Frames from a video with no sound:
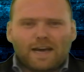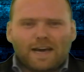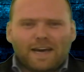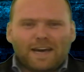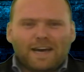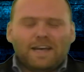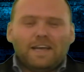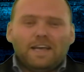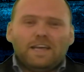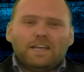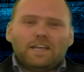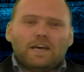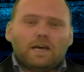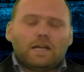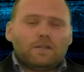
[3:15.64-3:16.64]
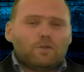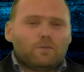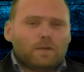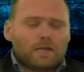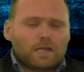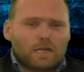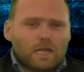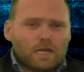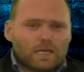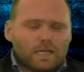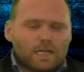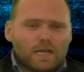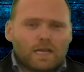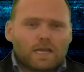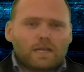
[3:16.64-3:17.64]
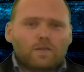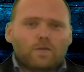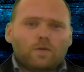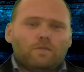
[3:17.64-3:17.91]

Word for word: uh, a little bit unlucky there